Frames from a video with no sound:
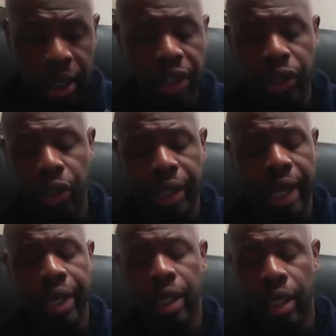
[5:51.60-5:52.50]
at your
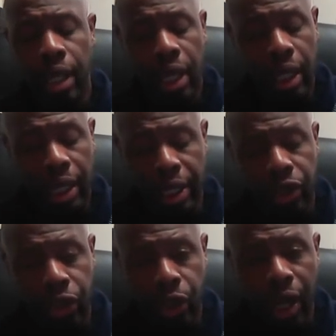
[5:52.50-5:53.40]
data, look
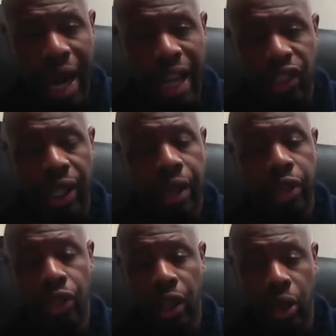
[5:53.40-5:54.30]
at your high
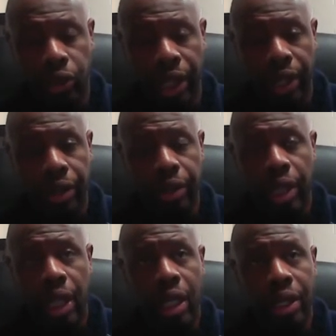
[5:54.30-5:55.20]
standards, your low standards,
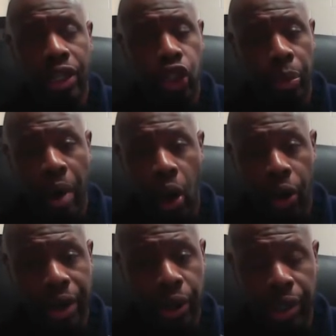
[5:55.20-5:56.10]
look at your
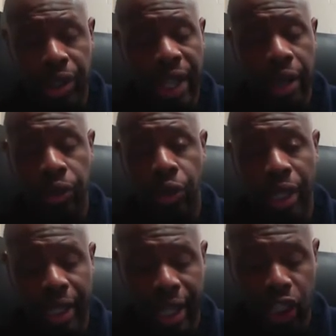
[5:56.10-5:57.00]
priority standards or
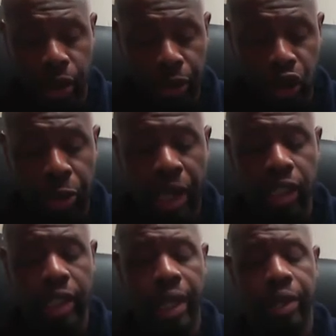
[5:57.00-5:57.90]
your test
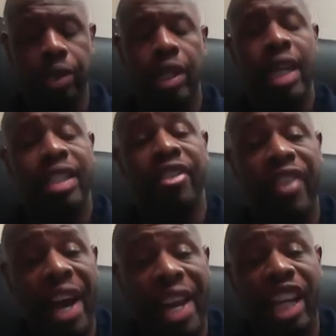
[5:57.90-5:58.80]
spec standards to
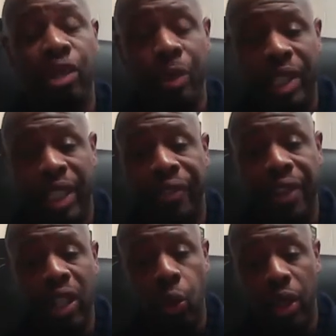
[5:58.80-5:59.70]
find out
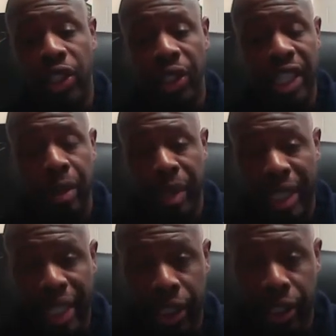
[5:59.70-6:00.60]
specifically what you need to be
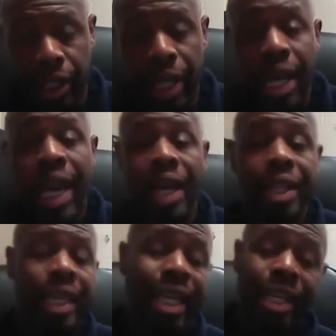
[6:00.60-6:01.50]
teaching,
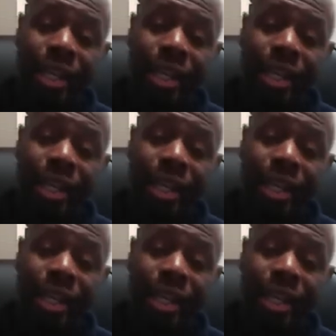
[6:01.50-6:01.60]
and then